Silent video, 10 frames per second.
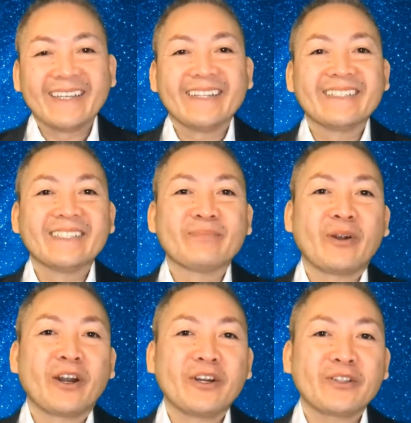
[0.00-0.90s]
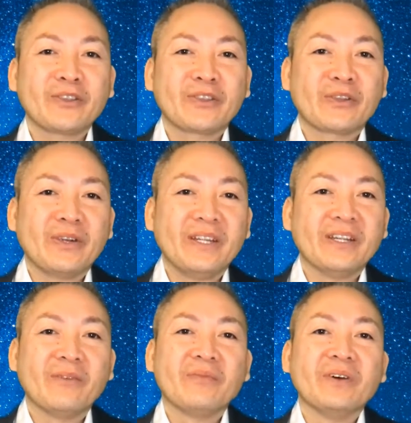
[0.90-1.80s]
This is part 3
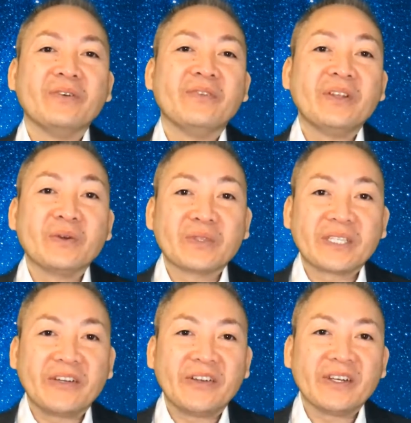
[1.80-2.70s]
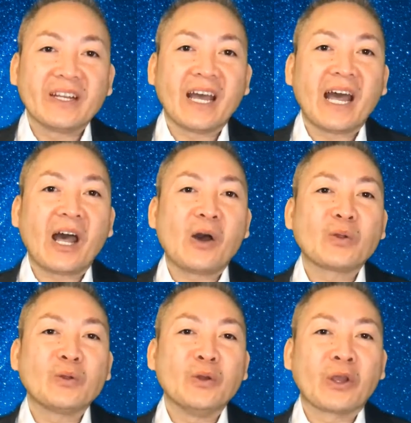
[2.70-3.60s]
of the video series on how
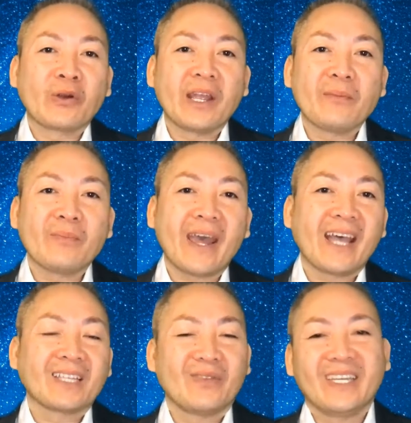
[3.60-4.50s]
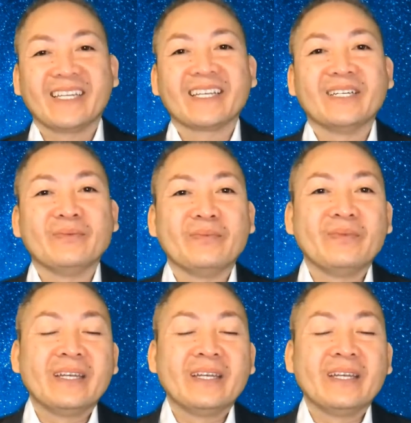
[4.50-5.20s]
to create passive income.